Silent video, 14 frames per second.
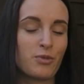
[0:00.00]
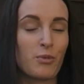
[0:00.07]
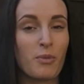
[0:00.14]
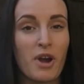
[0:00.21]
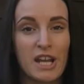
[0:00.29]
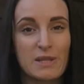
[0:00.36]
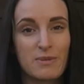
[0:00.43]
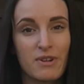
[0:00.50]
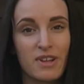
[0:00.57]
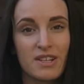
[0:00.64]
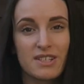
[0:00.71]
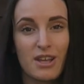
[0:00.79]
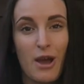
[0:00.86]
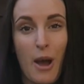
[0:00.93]
from my
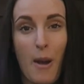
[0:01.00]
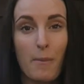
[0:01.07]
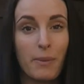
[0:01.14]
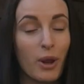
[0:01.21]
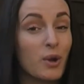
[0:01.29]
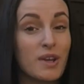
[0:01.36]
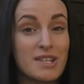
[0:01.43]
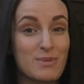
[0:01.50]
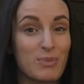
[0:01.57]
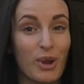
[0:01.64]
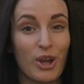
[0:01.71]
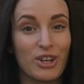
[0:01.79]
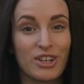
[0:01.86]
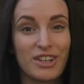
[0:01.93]
experience, a bloke is a
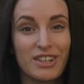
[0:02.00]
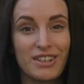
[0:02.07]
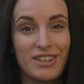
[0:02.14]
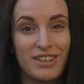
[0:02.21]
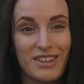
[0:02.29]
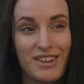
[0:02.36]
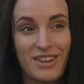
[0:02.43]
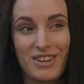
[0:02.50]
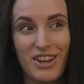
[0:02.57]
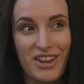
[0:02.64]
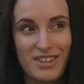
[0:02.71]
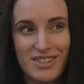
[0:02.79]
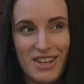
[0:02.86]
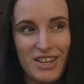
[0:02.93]
bloke. You can
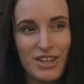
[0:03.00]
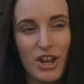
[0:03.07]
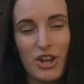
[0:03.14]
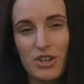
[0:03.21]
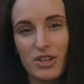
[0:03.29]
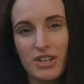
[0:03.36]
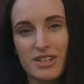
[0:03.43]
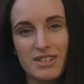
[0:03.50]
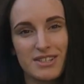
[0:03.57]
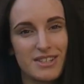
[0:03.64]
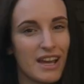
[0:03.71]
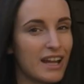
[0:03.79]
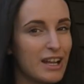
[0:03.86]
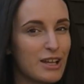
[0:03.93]
only say, you know, you can
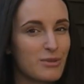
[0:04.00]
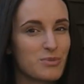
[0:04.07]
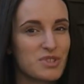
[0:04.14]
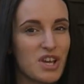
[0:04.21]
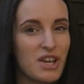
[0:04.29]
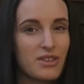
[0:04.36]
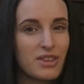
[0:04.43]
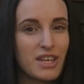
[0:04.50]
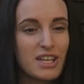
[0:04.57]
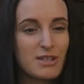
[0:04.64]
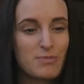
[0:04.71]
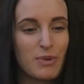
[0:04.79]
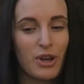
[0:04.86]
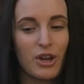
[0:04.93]
tell him certain
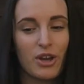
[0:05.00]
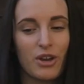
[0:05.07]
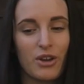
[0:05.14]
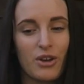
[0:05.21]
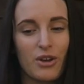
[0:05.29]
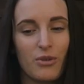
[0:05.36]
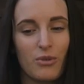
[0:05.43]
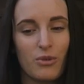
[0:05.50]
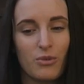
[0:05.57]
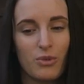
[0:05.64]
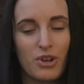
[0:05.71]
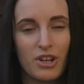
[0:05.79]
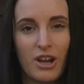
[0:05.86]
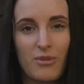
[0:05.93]
things, but
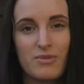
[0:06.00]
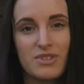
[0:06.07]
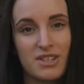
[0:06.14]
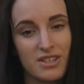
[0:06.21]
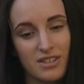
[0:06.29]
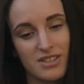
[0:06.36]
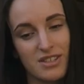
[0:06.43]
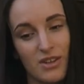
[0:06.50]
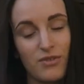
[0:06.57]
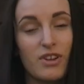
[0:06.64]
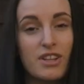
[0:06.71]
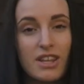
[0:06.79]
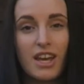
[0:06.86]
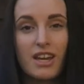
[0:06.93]
when it comes to stuff
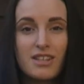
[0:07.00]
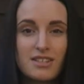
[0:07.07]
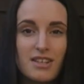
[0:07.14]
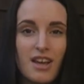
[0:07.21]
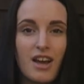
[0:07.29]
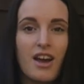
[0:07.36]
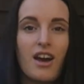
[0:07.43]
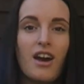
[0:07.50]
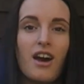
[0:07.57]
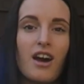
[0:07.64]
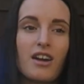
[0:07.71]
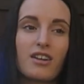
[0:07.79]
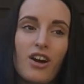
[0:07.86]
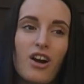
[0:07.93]
like this,
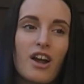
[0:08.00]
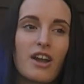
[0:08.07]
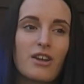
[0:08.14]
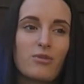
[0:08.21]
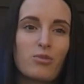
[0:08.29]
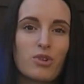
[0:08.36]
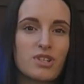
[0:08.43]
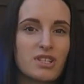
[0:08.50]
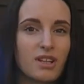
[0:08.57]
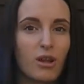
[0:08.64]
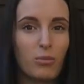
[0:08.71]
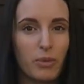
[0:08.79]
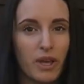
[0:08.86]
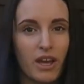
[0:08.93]
a guy wants to
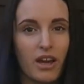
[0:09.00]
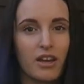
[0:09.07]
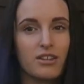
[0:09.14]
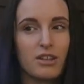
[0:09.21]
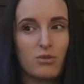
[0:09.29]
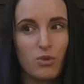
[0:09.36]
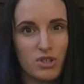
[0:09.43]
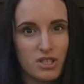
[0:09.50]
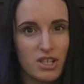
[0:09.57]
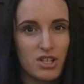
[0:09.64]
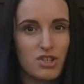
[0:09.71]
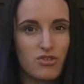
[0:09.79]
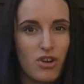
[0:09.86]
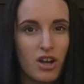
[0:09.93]
get bigger, they want to
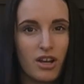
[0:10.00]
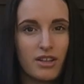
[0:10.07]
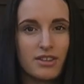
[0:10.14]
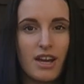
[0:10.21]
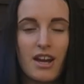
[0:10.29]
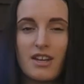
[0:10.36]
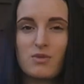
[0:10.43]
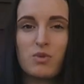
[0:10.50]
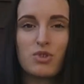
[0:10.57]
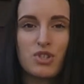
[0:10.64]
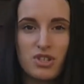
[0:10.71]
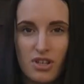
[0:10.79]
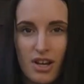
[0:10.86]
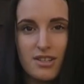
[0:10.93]
get stronger. That is what
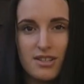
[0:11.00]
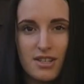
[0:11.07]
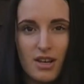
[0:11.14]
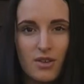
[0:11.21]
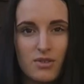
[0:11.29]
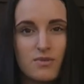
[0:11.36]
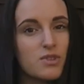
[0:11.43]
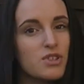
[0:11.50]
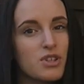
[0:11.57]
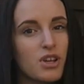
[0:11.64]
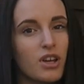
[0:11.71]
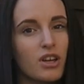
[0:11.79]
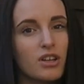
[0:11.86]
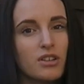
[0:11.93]
society tells them to
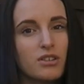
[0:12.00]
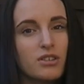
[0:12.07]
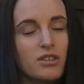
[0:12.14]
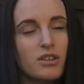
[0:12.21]
do,